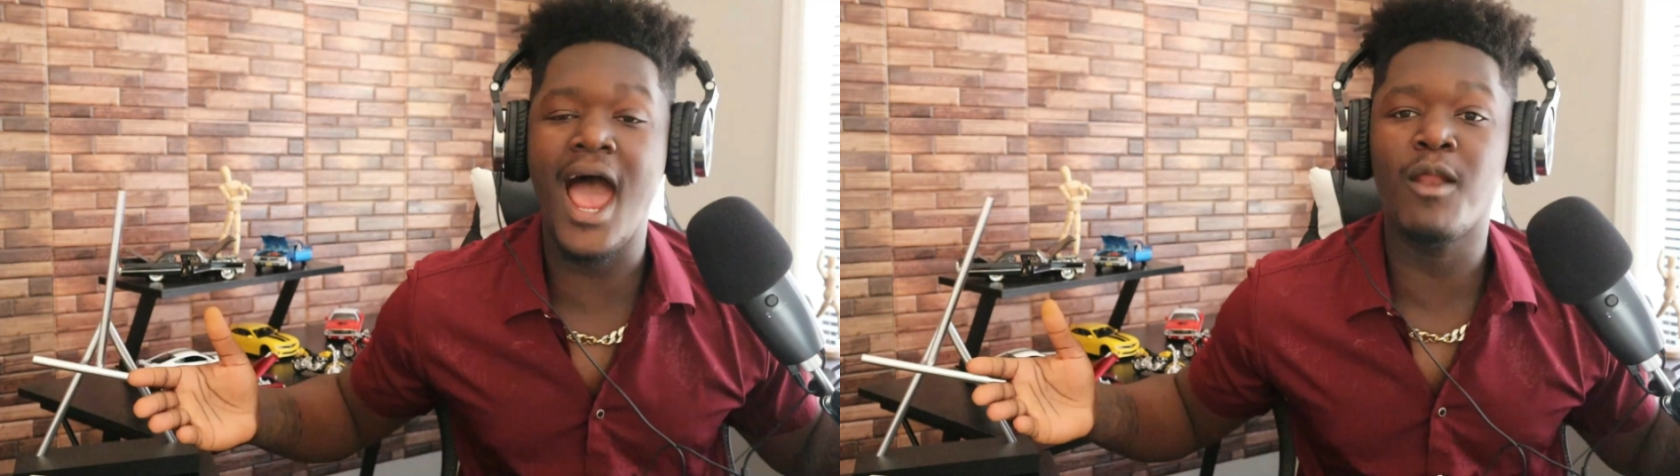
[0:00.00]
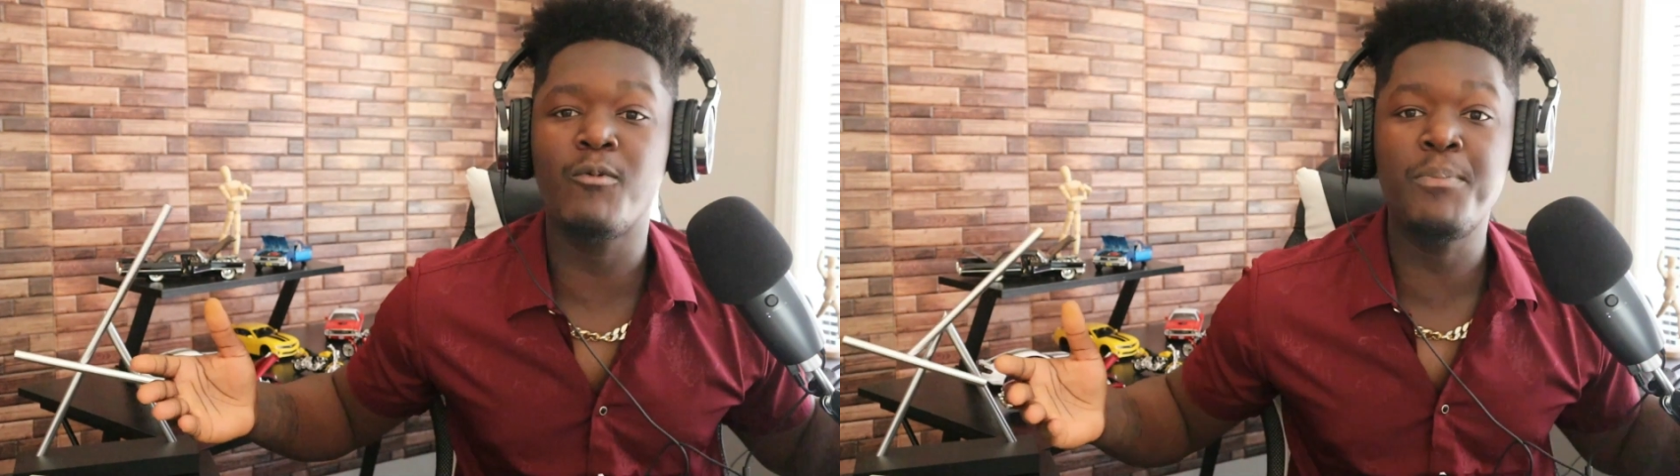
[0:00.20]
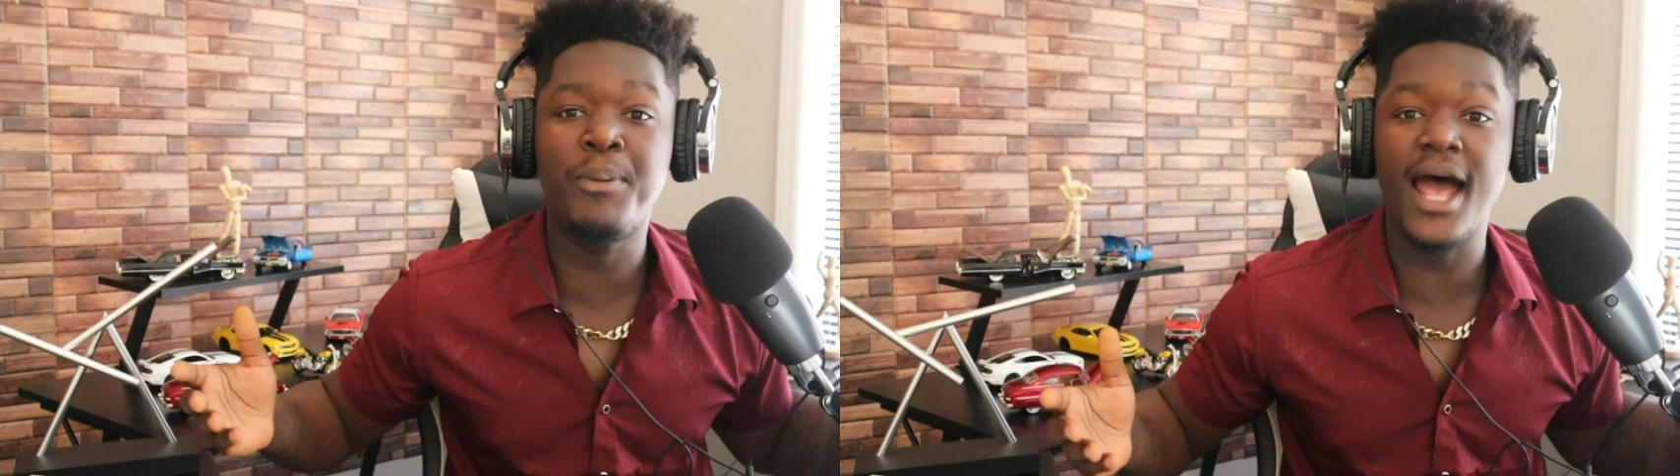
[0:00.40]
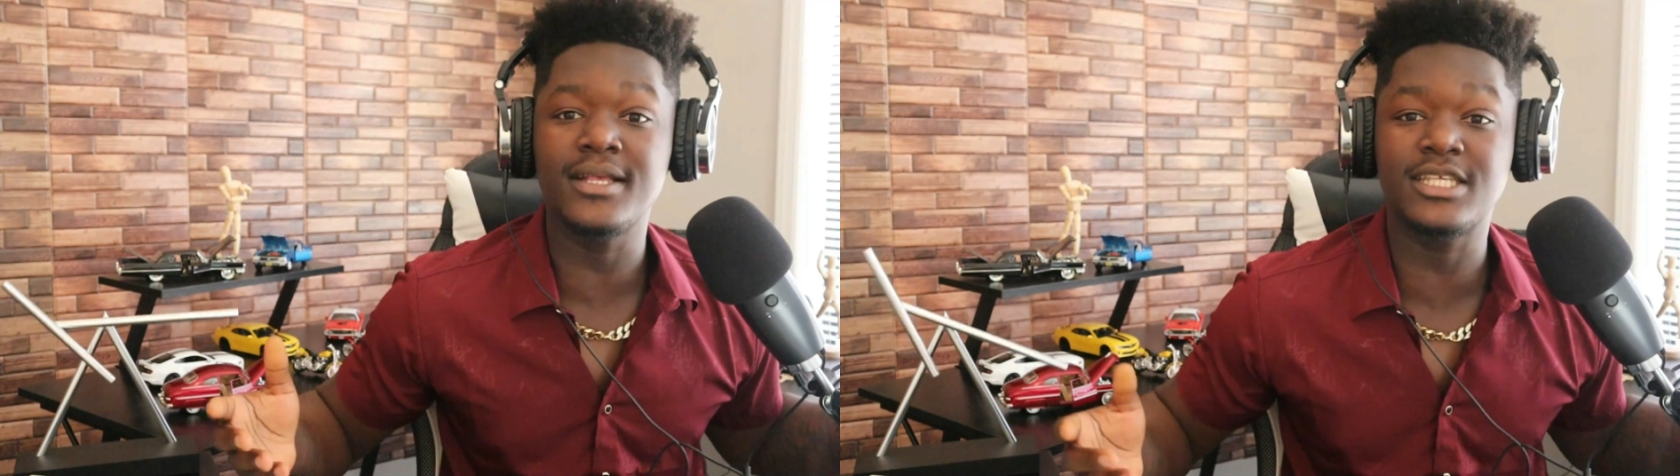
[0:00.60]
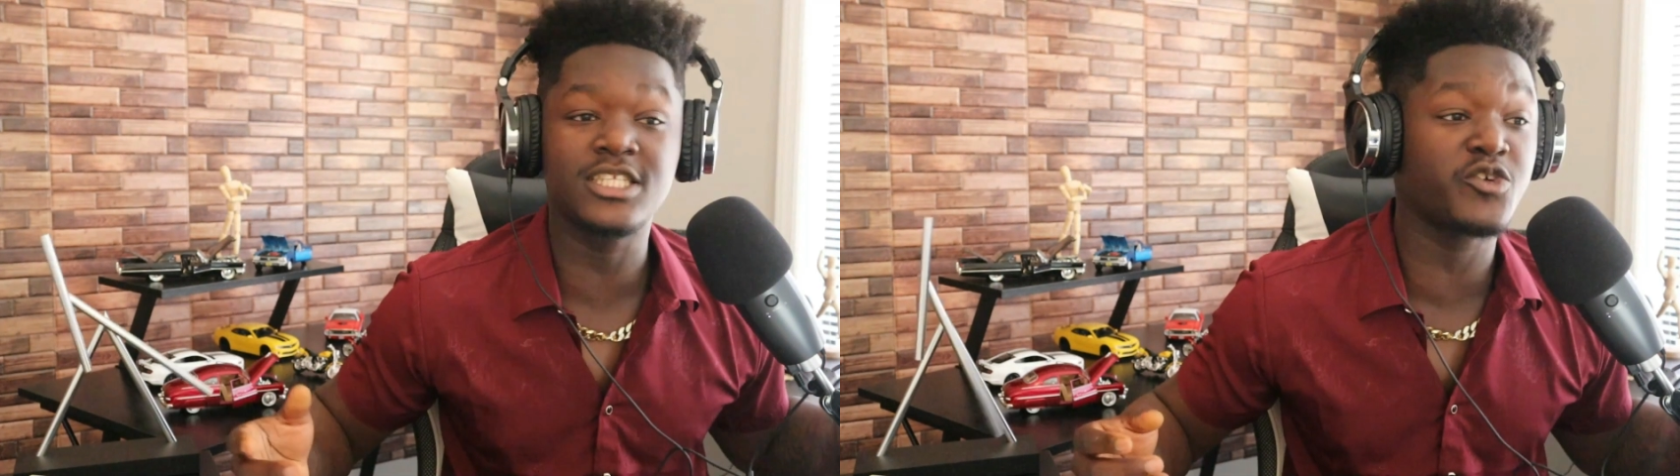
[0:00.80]
All we
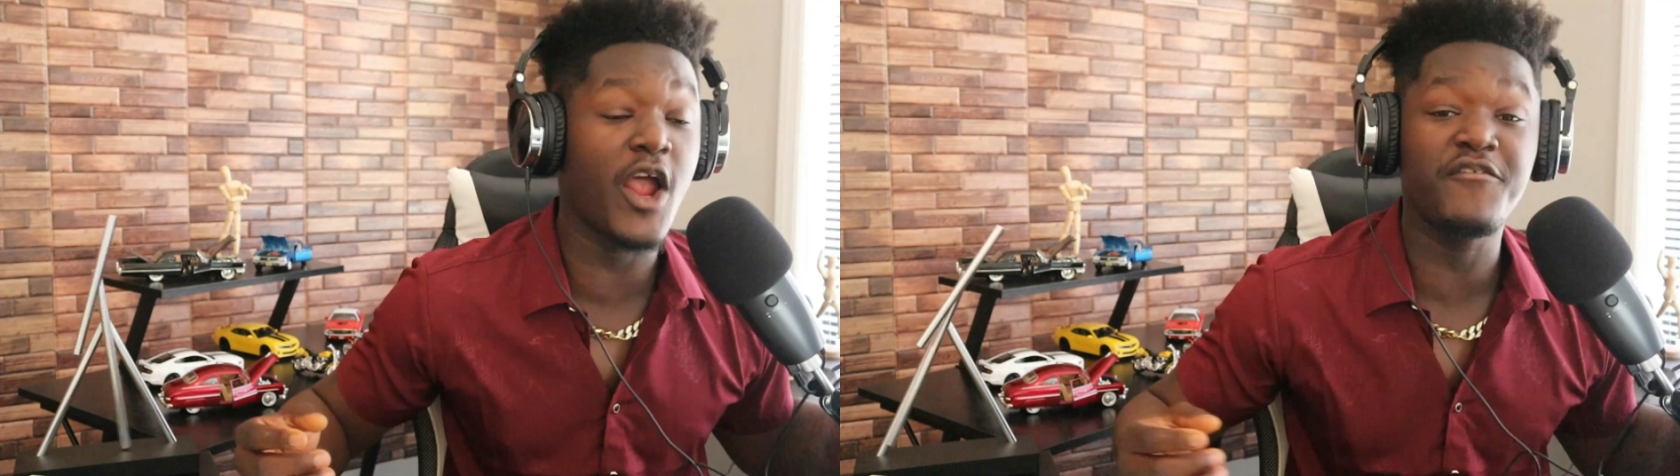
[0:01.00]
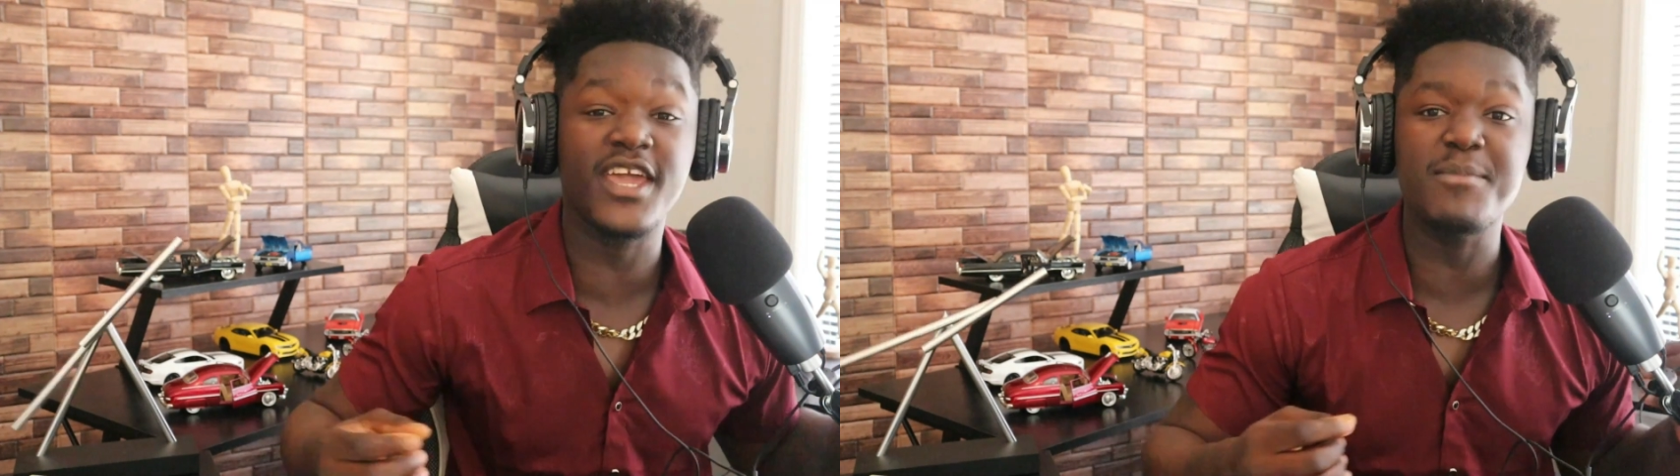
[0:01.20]
pastors try to